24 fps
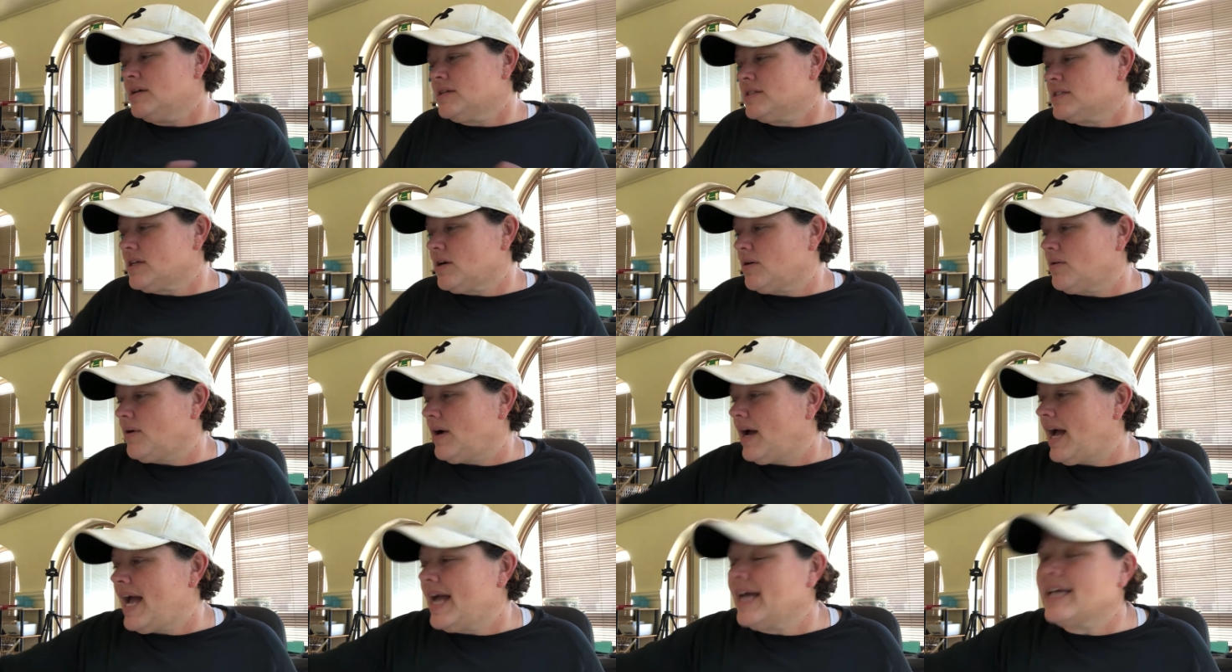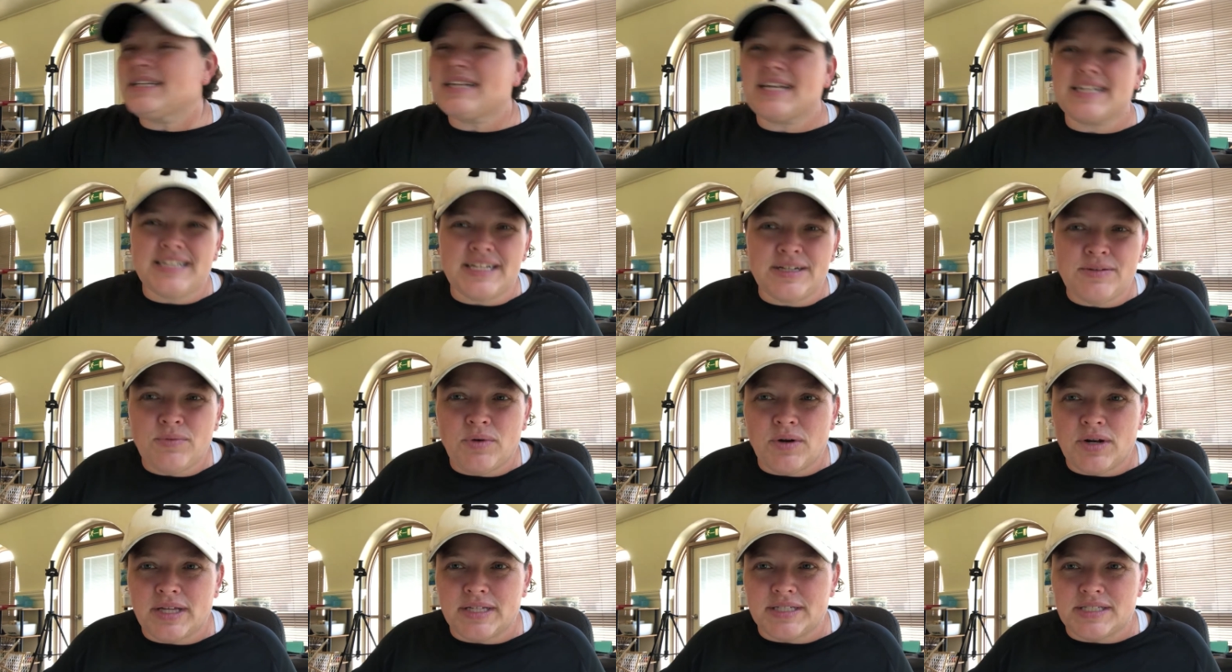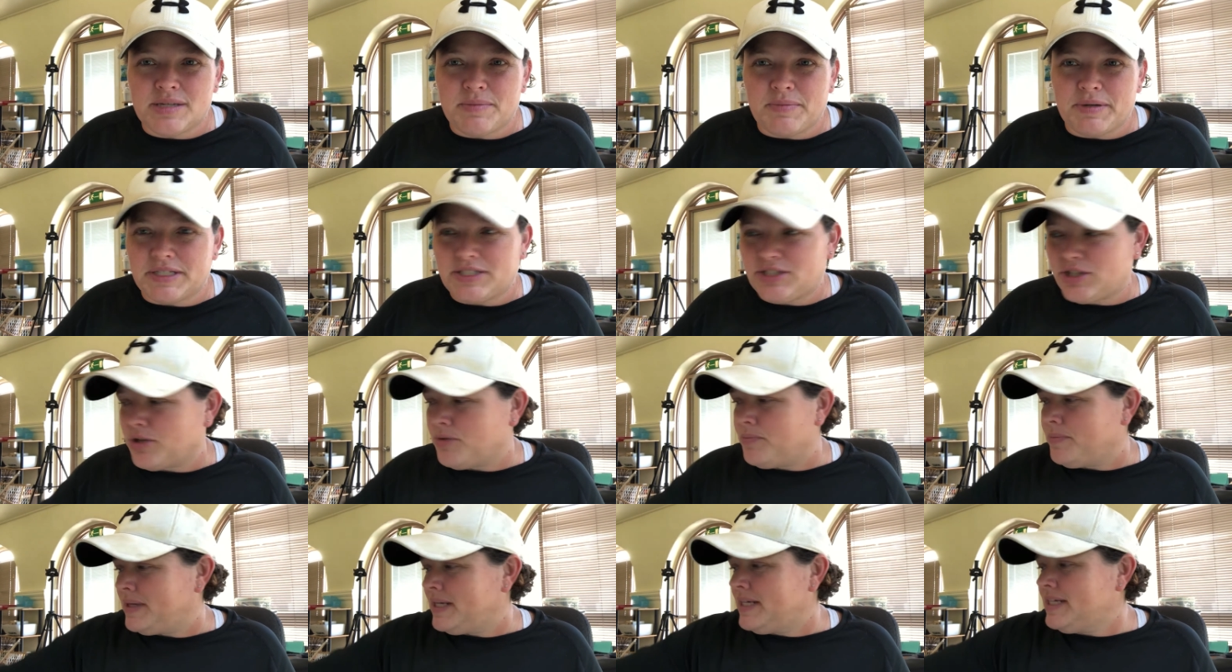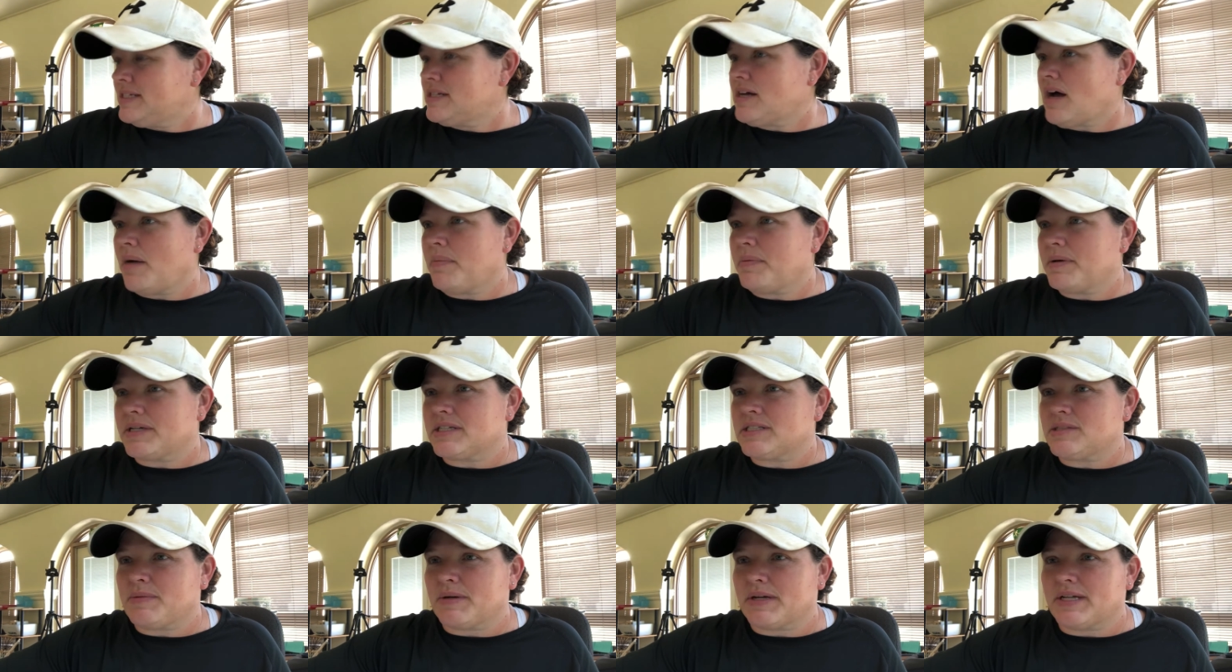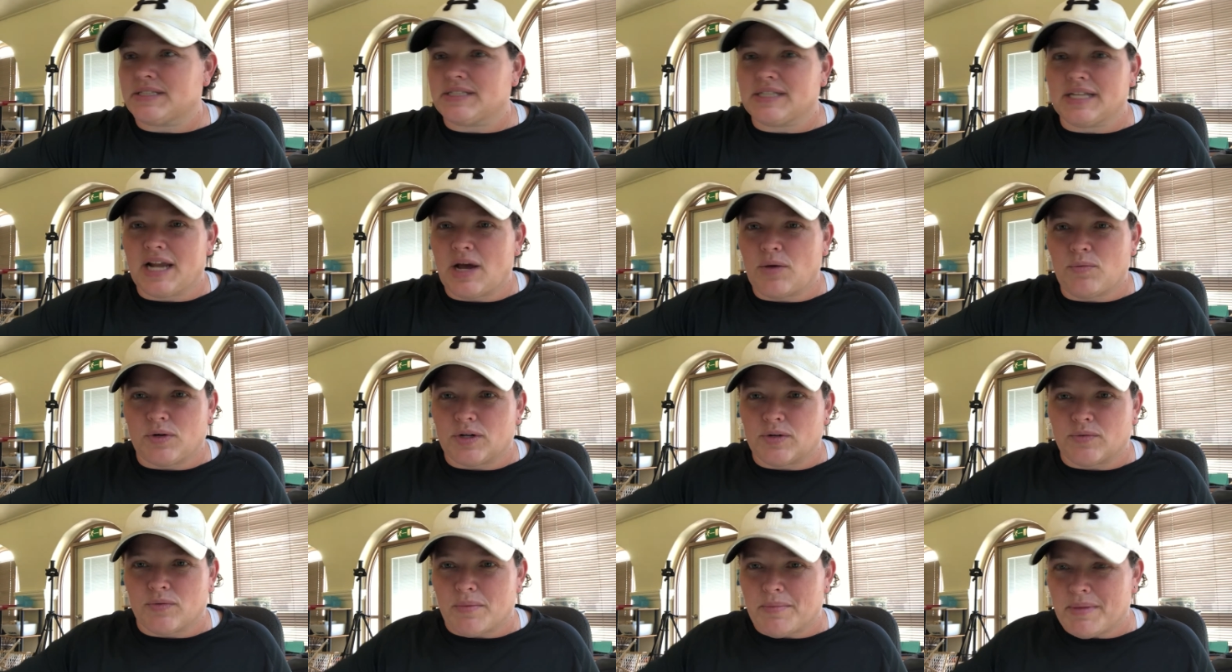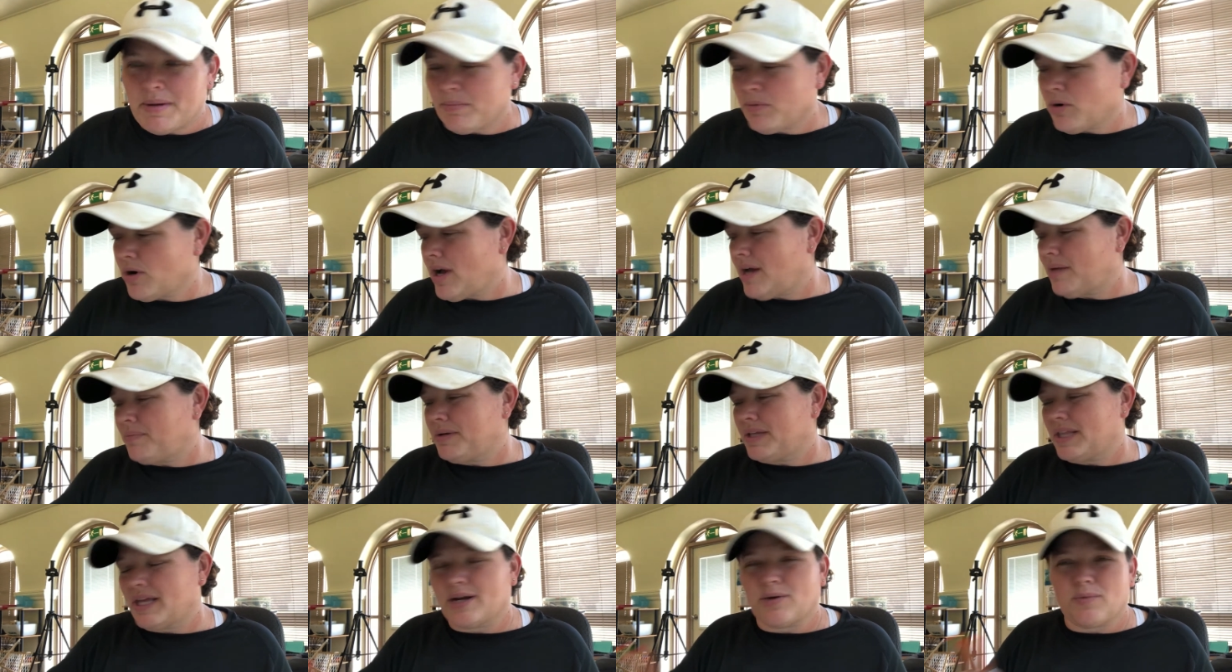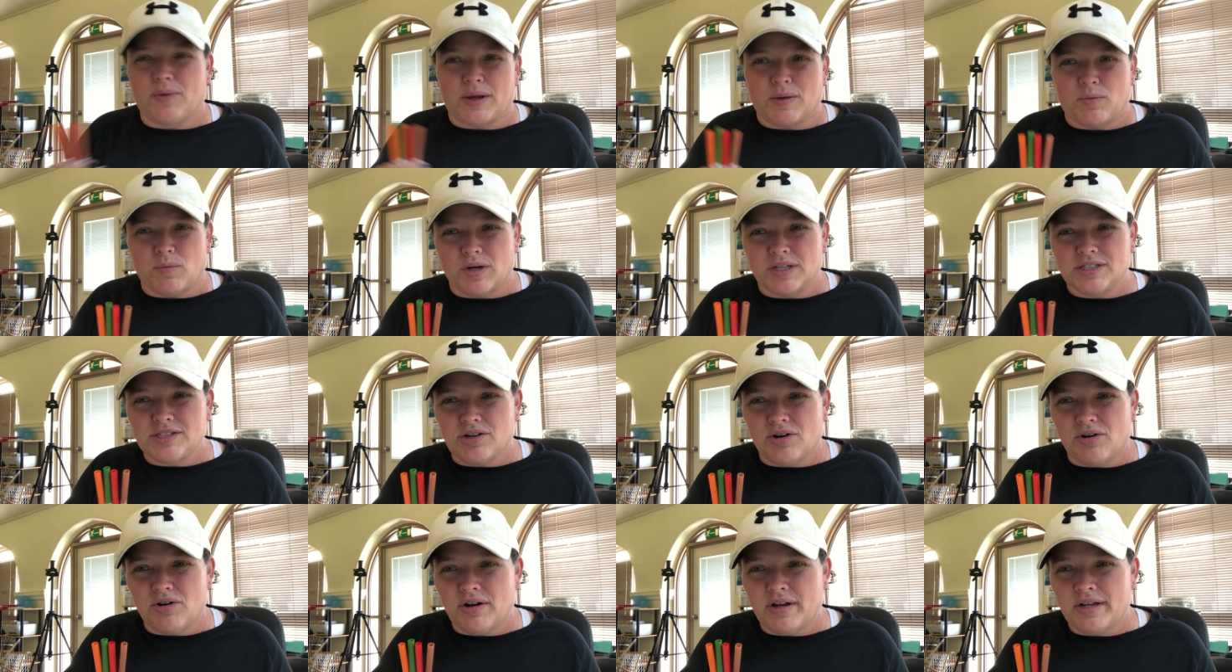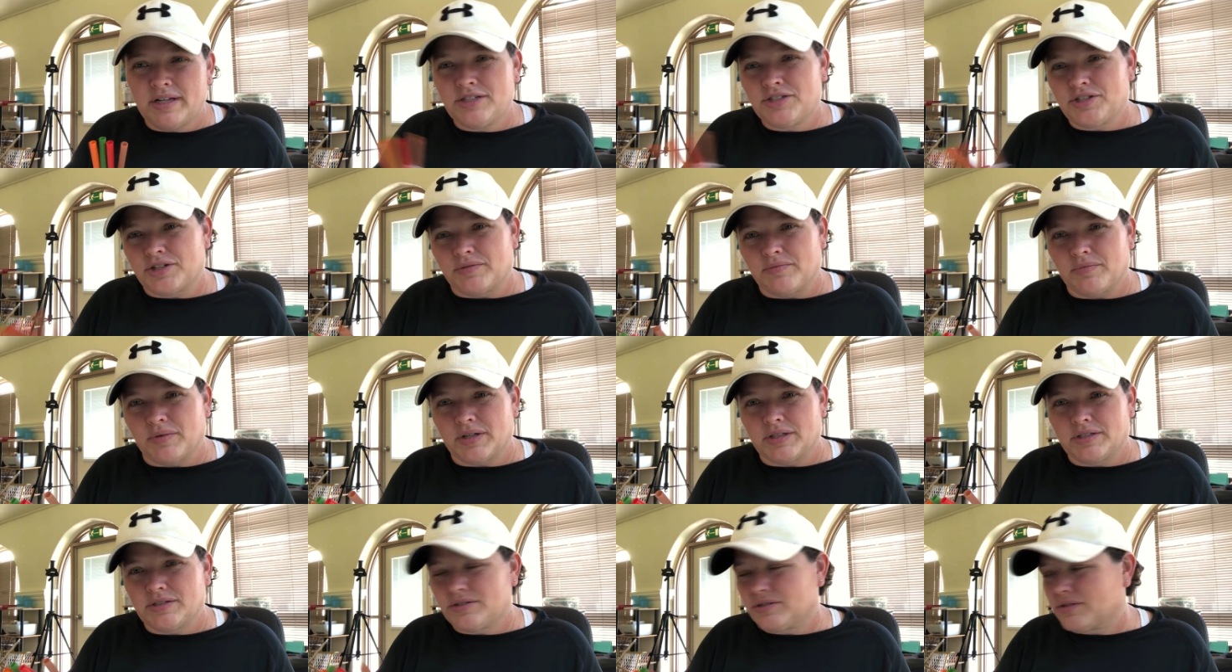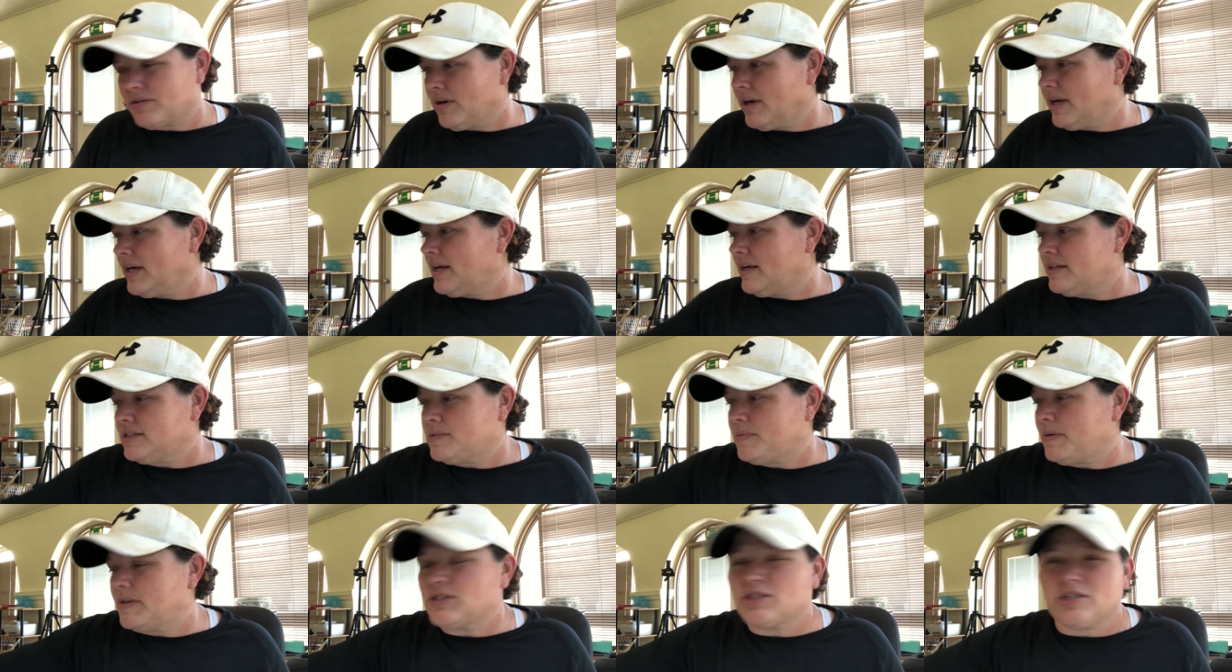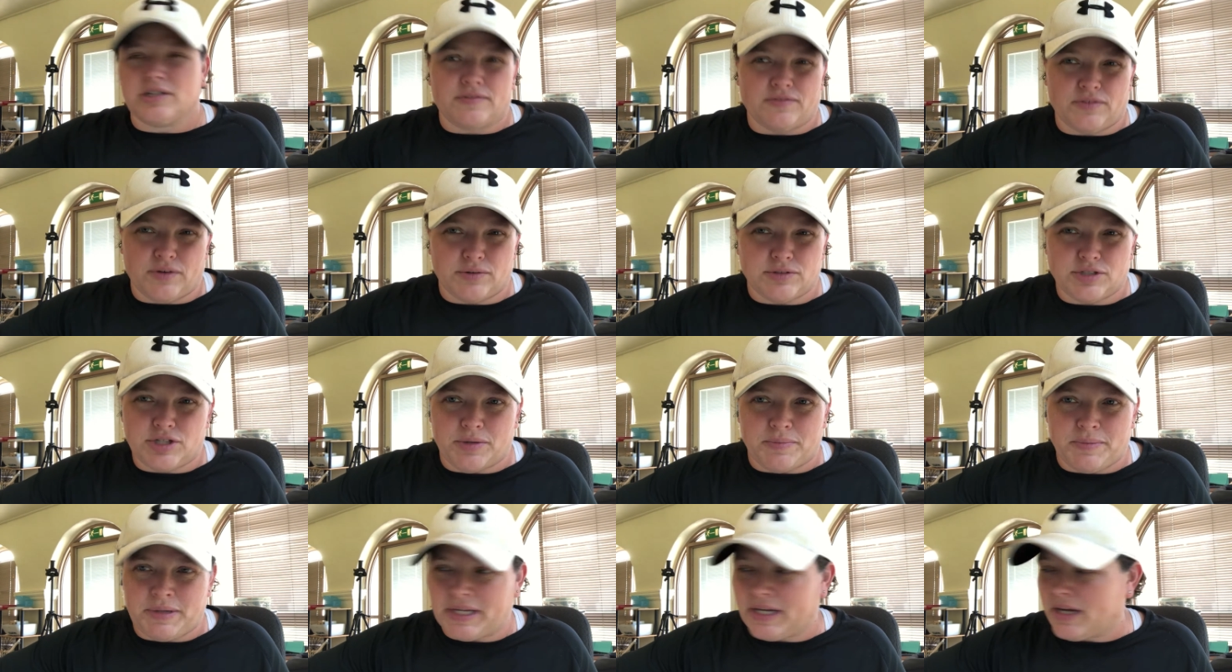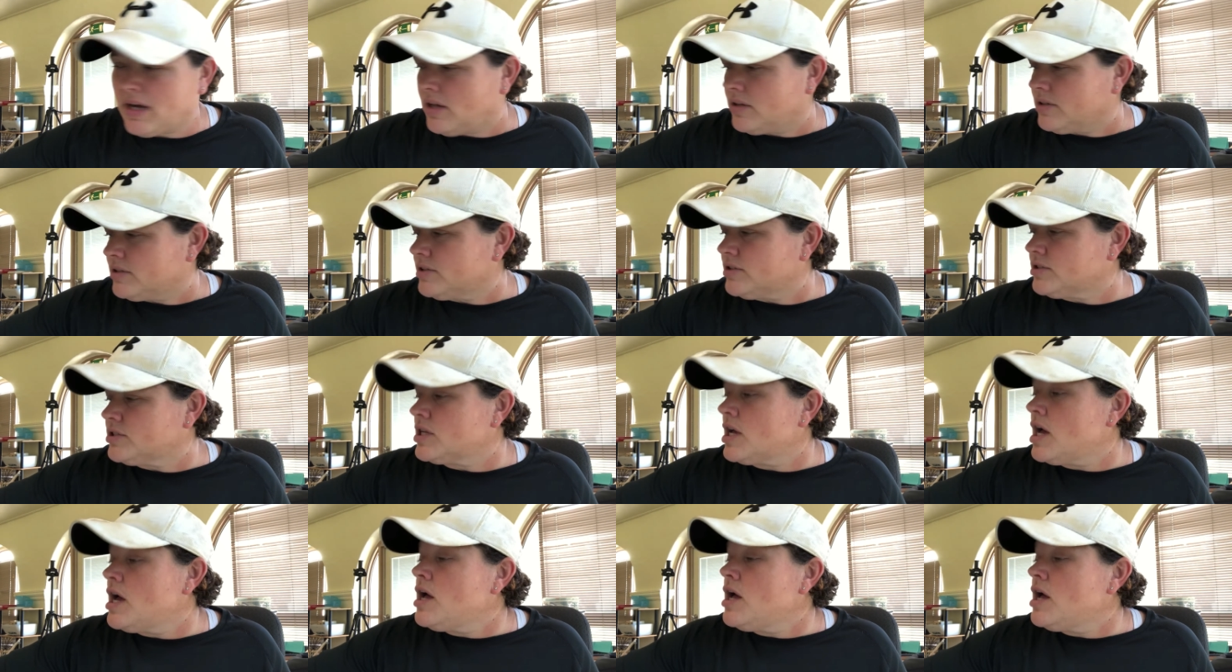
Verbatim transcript: So, and I didn't want it to be too many topics because then I wouldn't remember. I'd be like, wait, what's orange and what's green? Especially if there were too many colors.